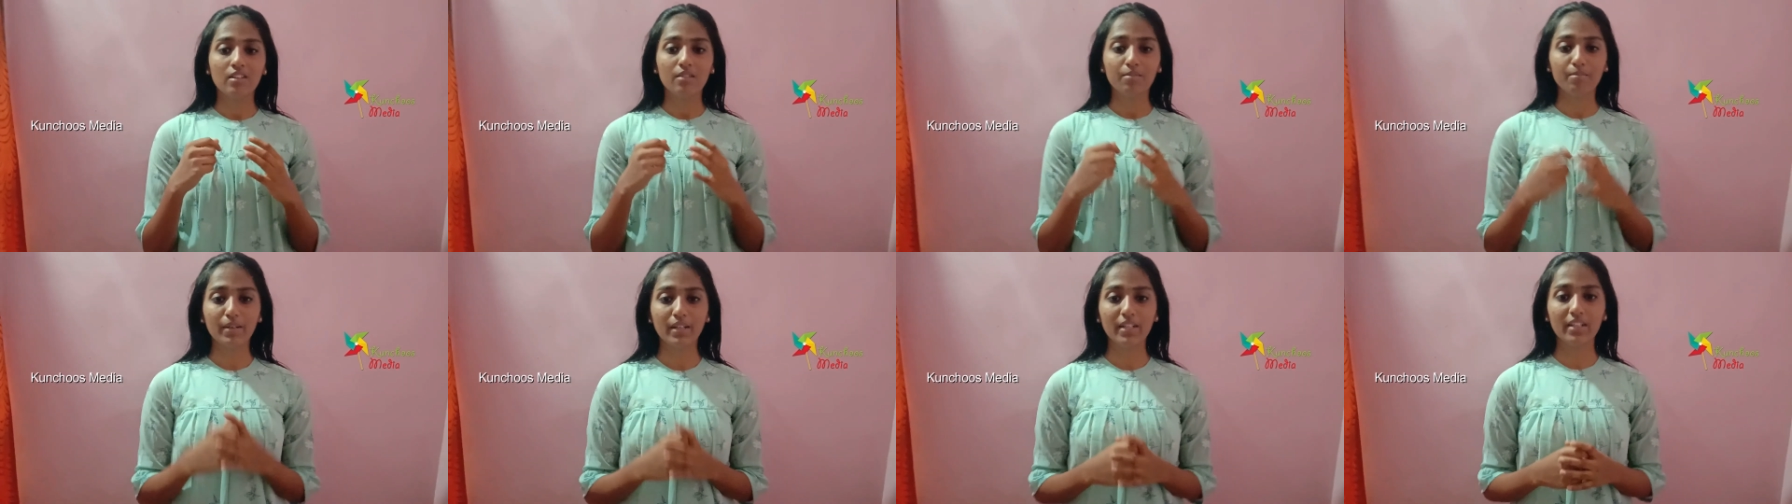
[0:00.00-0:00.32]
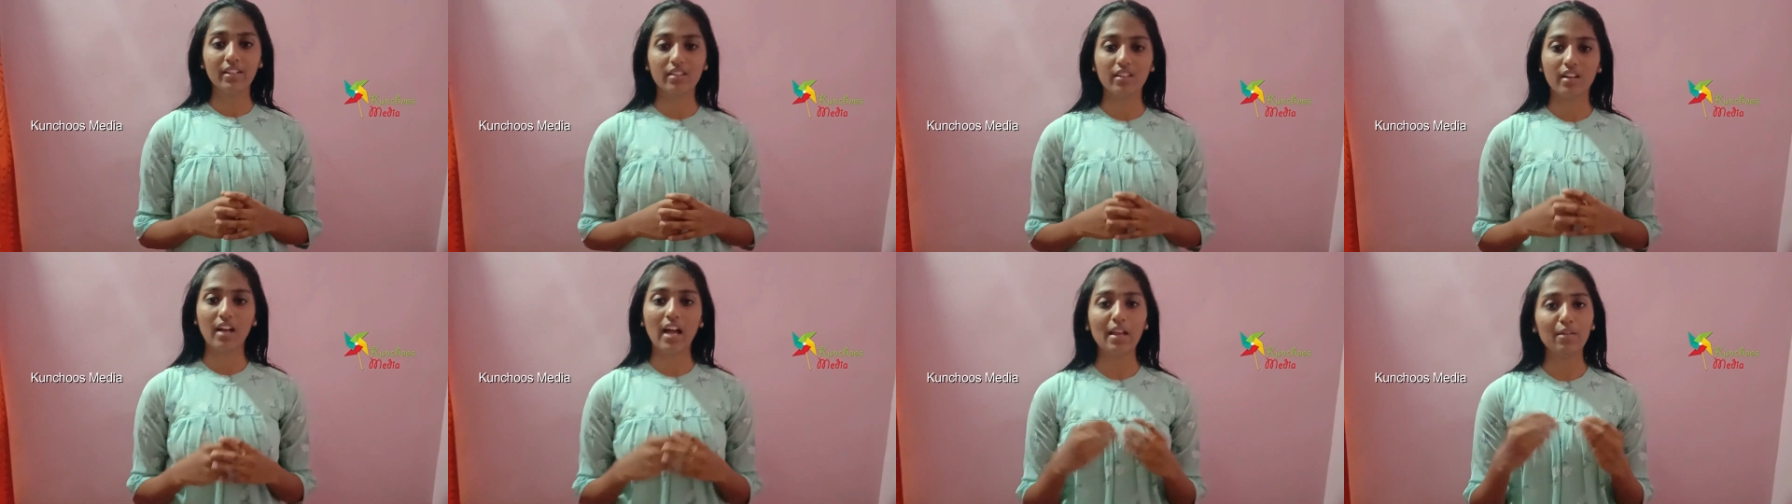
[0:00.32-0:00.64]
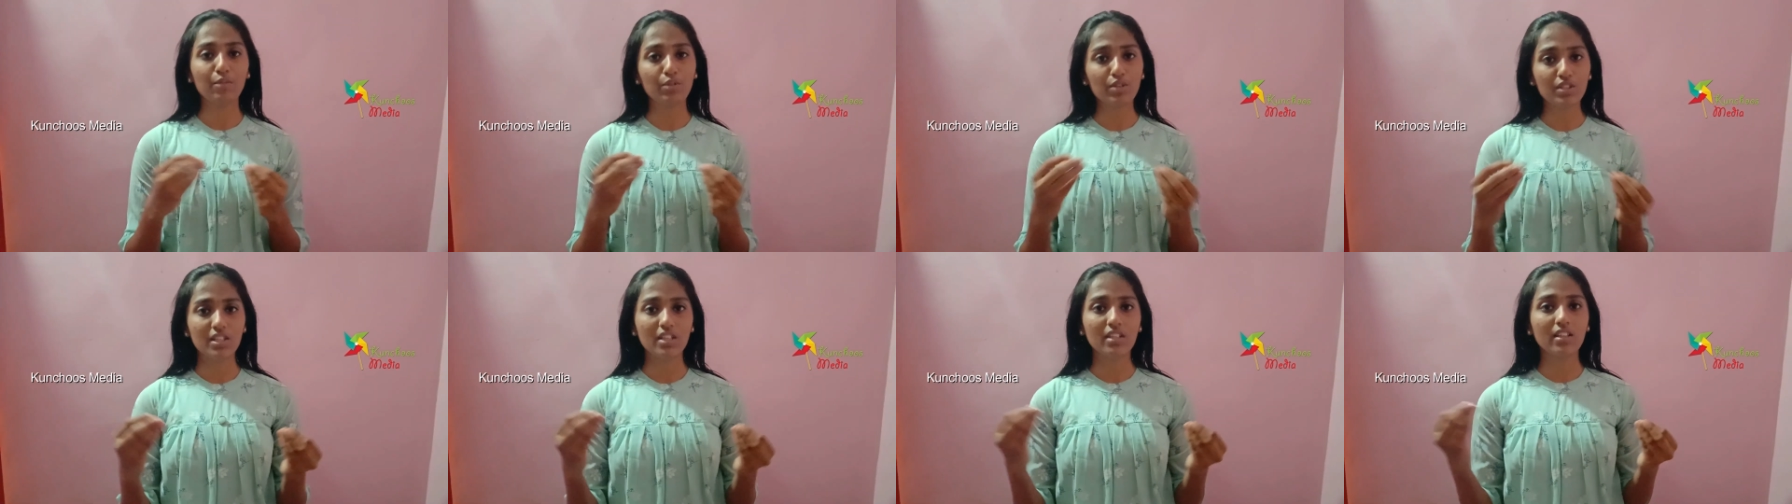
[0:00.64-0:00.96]
But
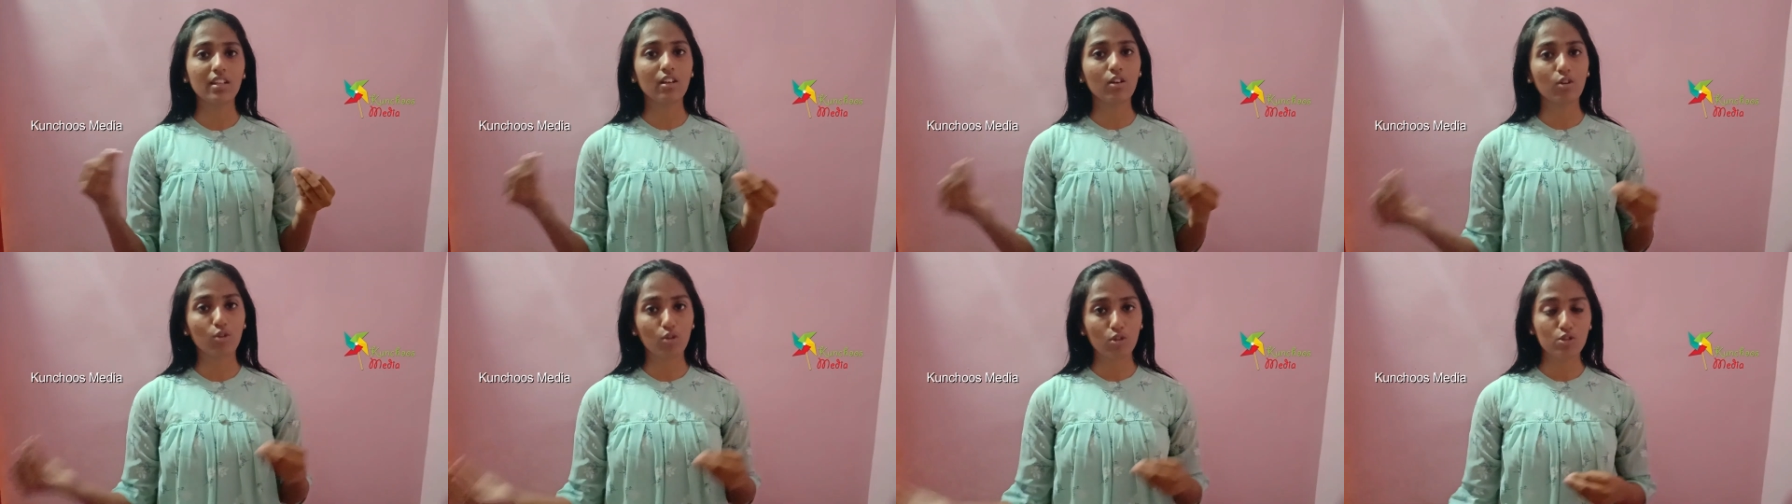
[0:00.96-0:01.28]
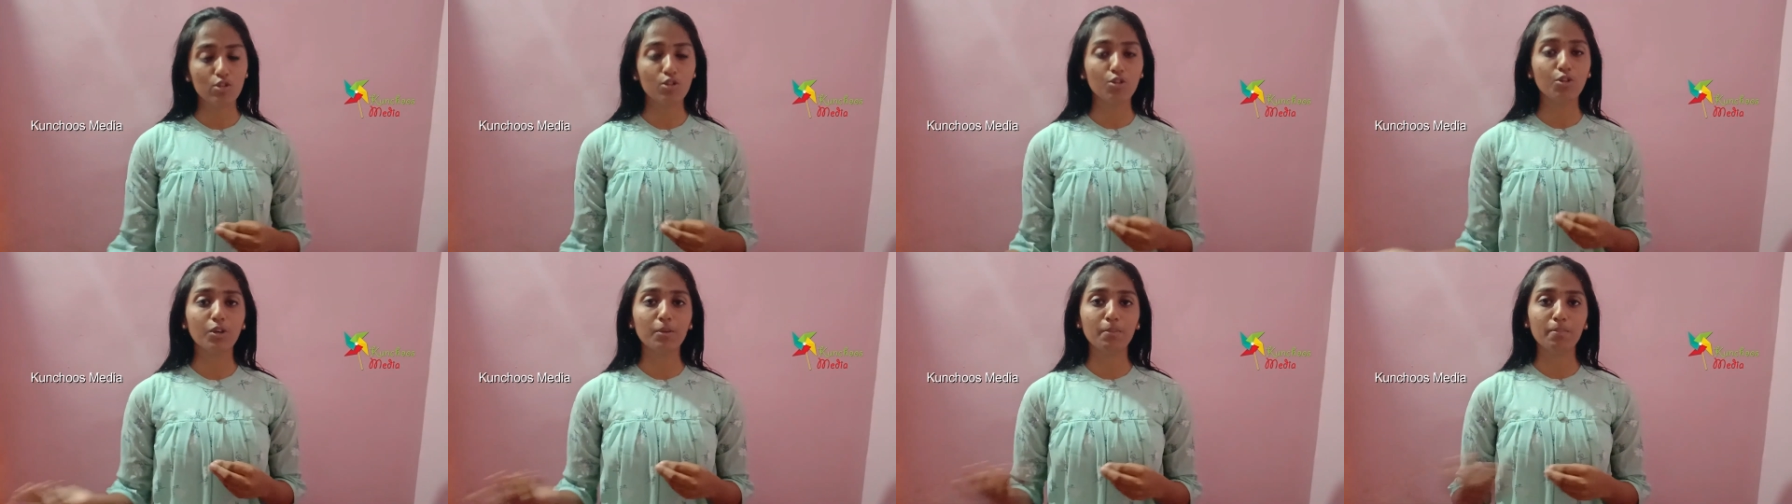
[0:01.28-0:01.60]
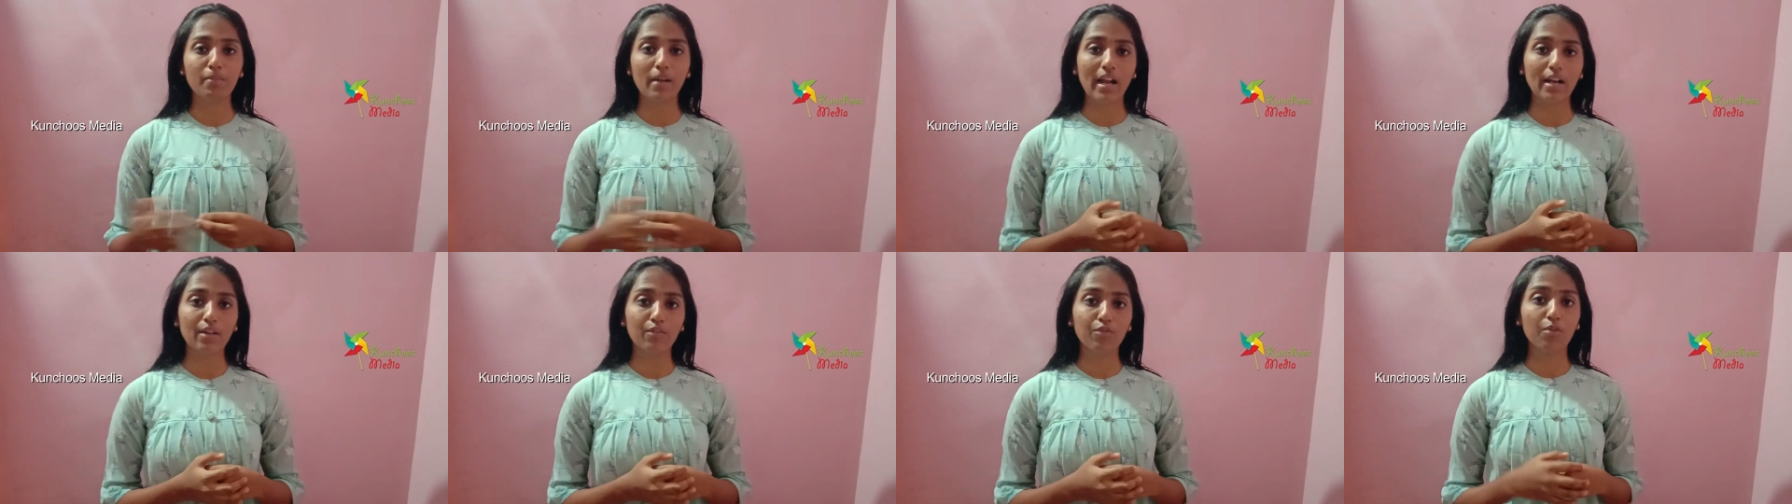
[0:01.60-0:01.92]
I would say there are also good
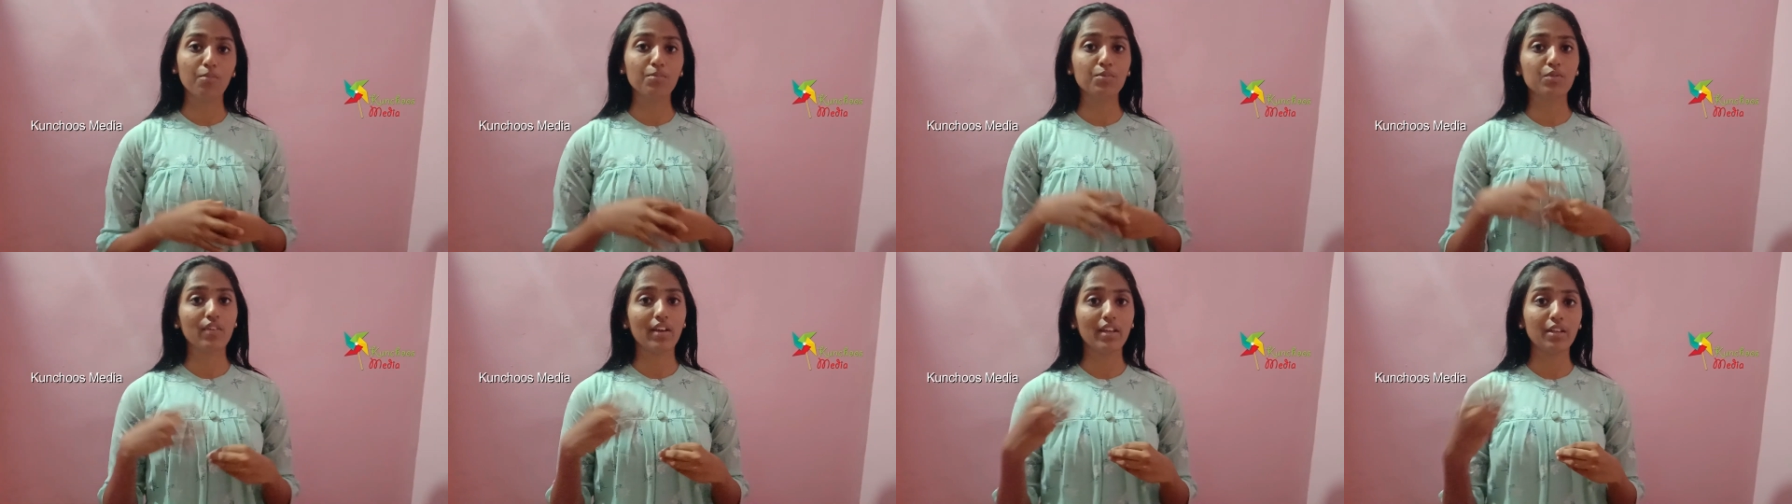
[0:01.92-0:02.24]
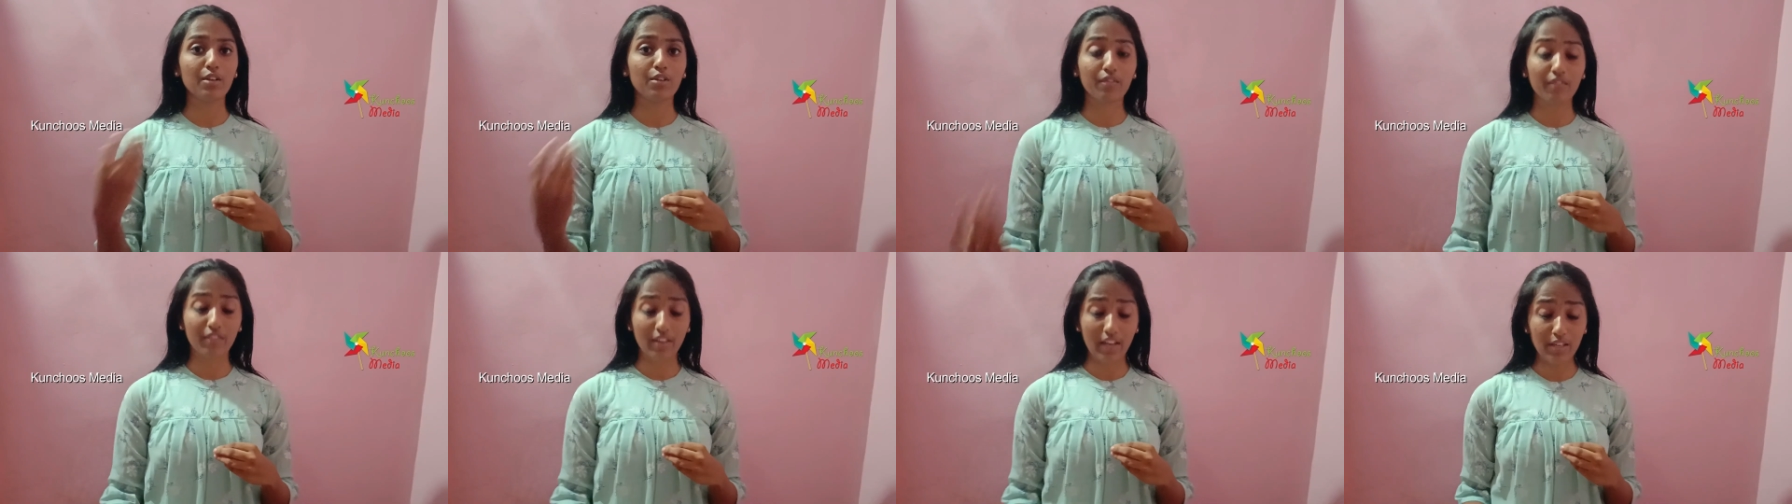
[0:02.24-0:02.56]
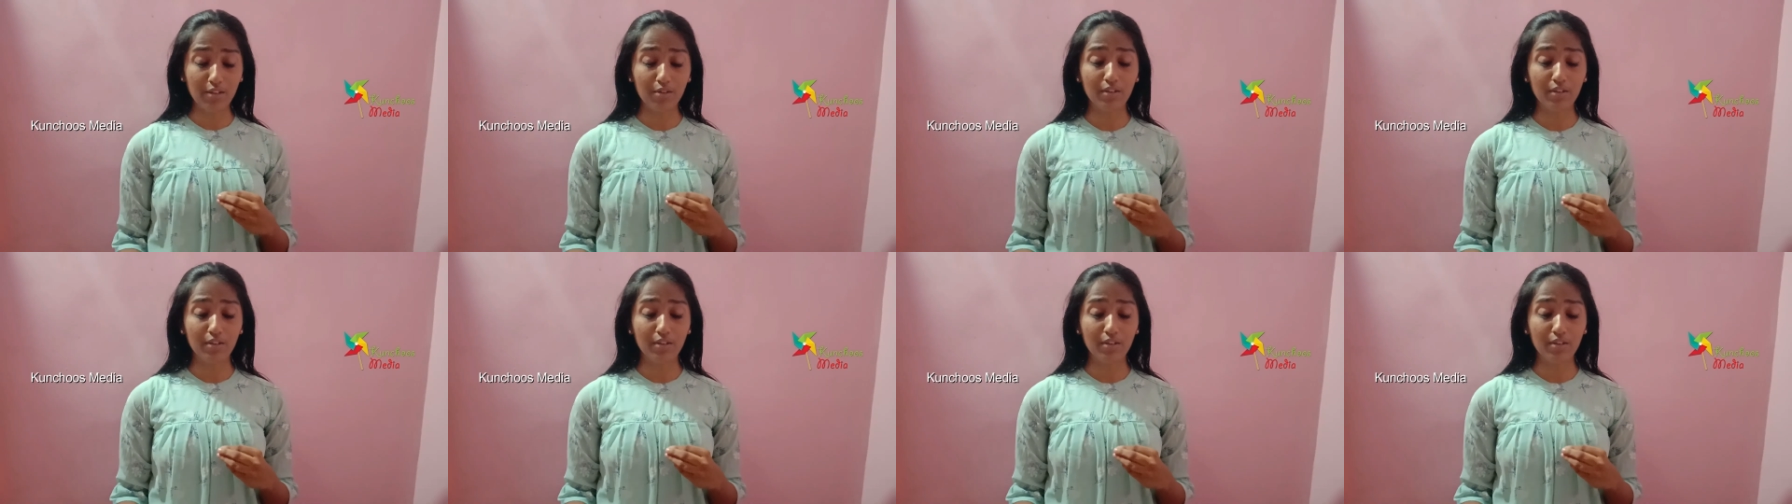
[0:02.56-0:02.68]
platforms where